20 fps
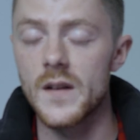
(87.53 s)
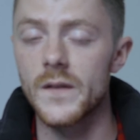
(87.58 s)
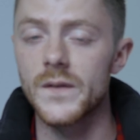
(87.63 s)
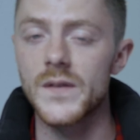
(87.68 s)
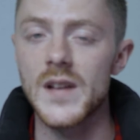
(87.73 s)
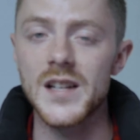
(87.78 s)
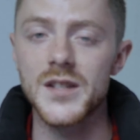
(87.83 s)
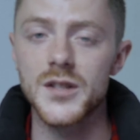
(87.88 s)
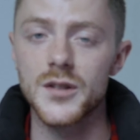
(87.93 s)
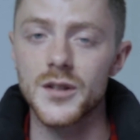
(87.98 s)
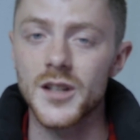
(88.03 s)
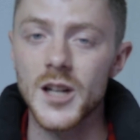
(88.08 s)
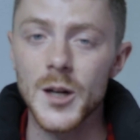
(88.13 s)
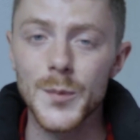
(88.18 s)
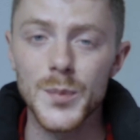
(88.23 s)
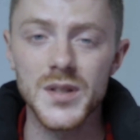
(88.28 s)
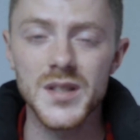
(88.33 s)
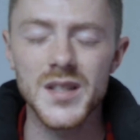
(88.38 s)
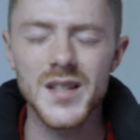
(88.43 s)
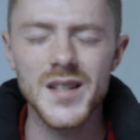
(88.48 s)
If that's your
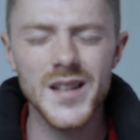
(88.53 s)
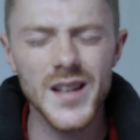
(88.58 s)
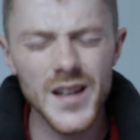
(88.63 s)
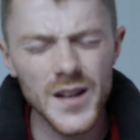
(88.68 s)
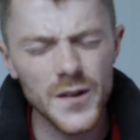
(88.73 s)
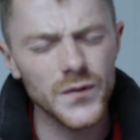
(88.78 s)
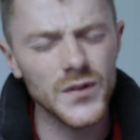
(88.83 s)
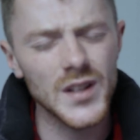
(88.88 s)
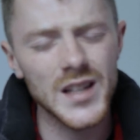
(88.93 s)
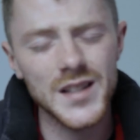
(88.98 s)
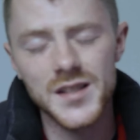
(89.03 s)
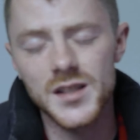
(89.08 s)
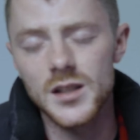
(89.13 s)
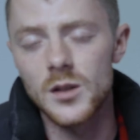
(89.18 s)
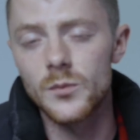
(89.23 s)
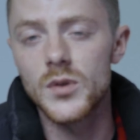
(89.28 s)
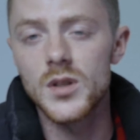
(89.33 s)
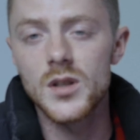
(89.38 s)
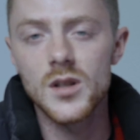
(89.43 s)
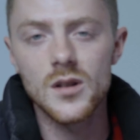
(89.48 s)
cup of tea, if that's
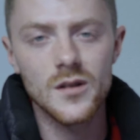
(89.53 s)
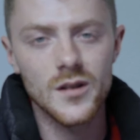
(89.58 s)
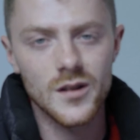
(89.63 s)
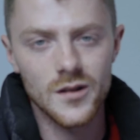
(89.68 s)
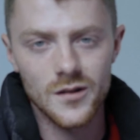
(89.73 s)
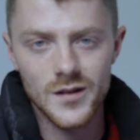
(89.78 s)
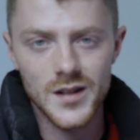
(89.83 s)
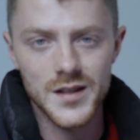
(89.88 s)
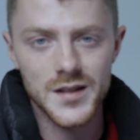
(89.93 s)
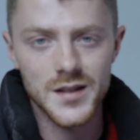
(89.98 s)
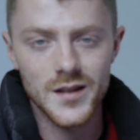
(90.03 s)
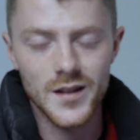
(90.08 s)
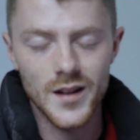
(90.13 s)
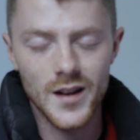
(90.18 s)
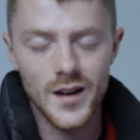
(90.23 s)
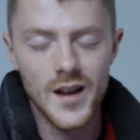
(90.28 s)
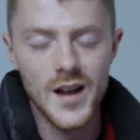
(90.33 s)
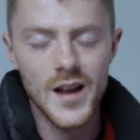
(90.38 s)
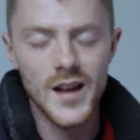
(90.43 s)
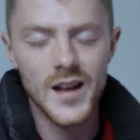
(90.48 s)
something you're interested
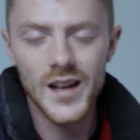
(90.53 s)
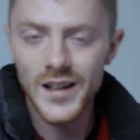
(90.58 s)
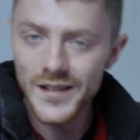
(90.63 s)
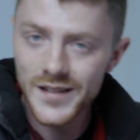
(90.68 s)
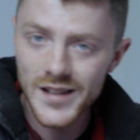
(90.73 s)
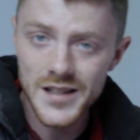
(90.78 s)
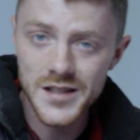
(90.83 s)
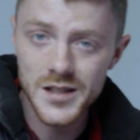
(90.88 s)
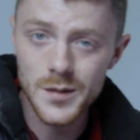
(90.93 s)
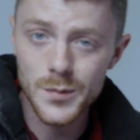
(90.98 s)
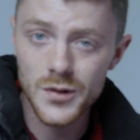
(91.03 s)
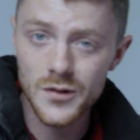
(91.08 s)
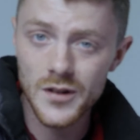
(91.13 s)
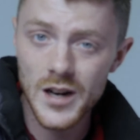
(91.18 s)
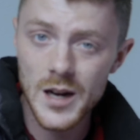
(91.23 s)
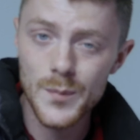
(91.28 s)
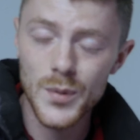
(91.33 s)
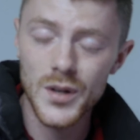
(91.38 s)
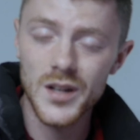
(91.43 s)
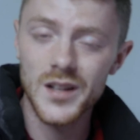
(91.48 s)
in, hit that
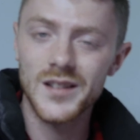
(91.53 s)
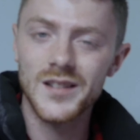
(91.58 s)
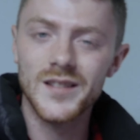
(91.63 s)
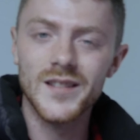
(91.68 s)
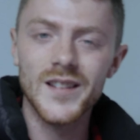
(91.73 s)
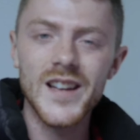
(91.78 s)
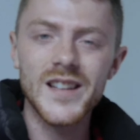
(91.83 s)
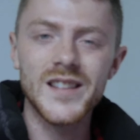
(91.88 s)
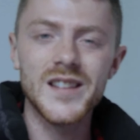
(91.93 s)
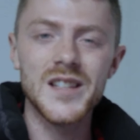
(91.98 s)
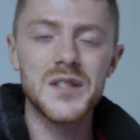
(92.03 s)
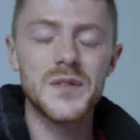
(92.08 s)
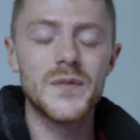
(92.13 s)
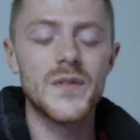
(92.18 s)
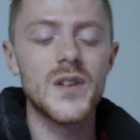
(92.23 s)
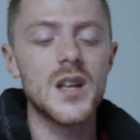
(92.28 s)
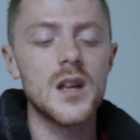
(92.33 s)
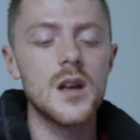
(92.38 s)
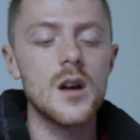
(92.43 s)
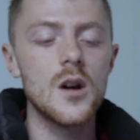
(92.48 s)
subscribe button, like this
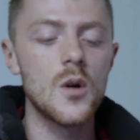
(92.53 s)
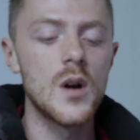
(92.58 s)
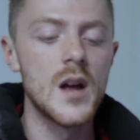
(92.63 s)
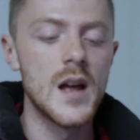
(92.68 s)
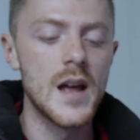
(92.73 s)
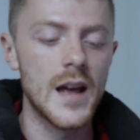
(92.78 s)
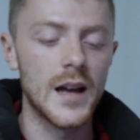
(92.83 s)
video,